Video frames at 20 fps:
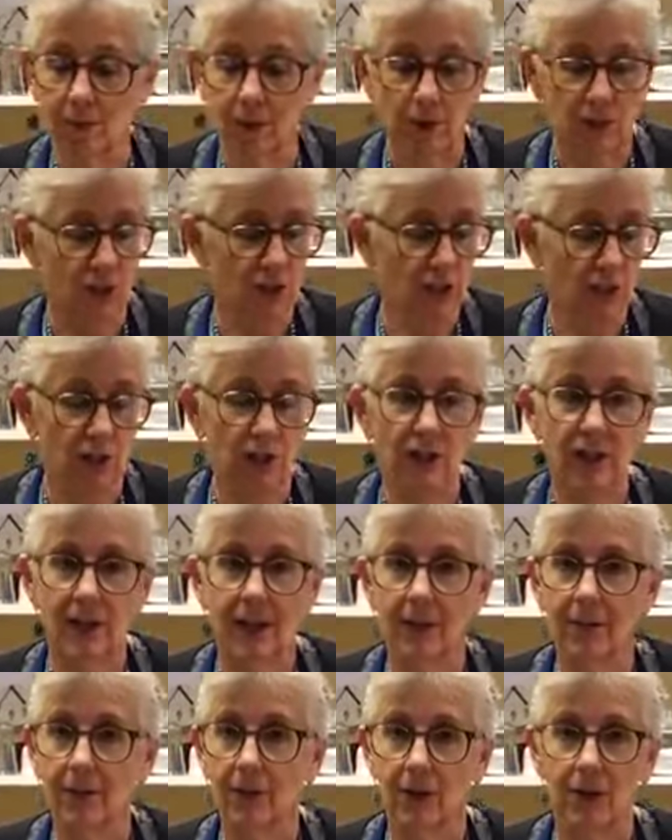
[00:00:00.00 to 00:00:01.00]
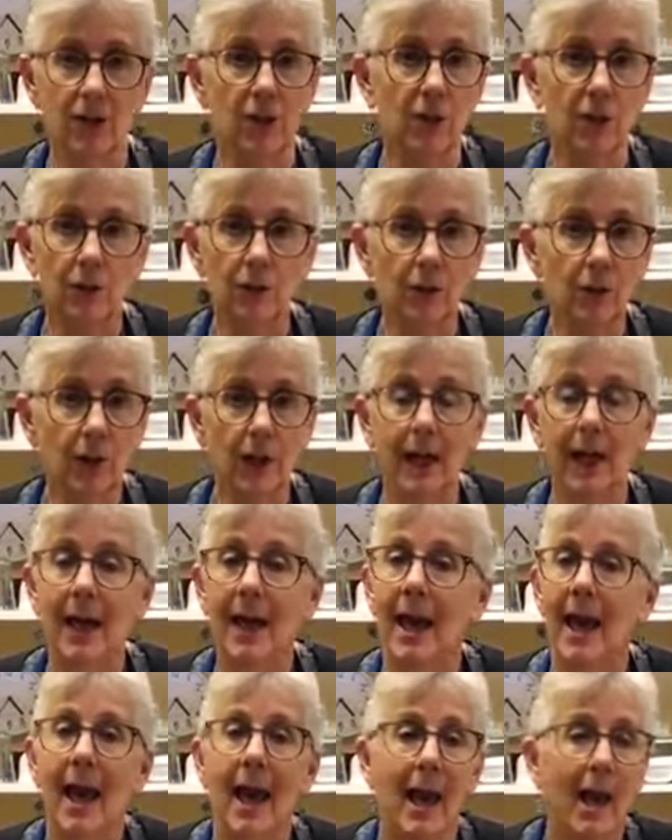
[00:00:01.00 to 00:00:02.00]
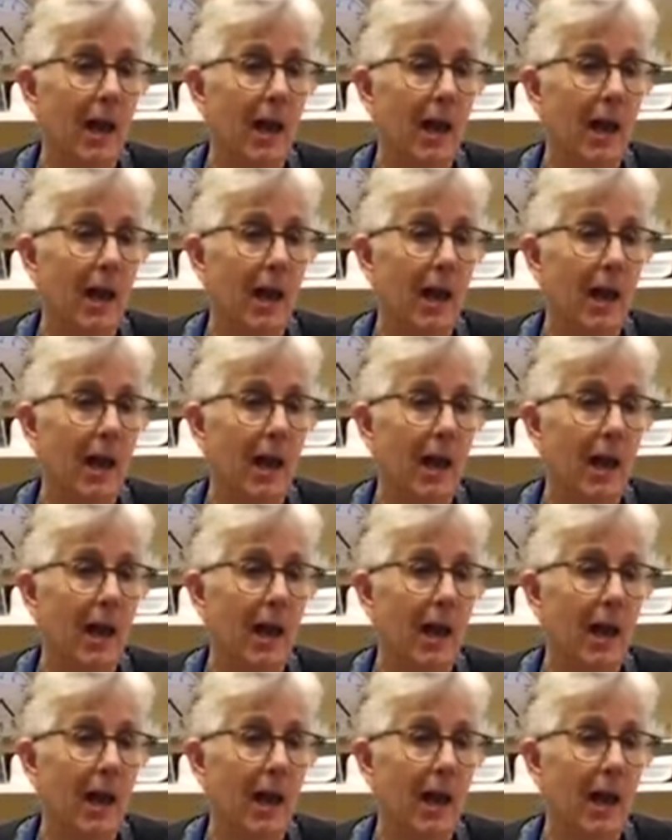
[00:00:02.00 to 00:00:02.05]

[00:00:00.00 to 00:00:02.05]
So if you're just cooking for you,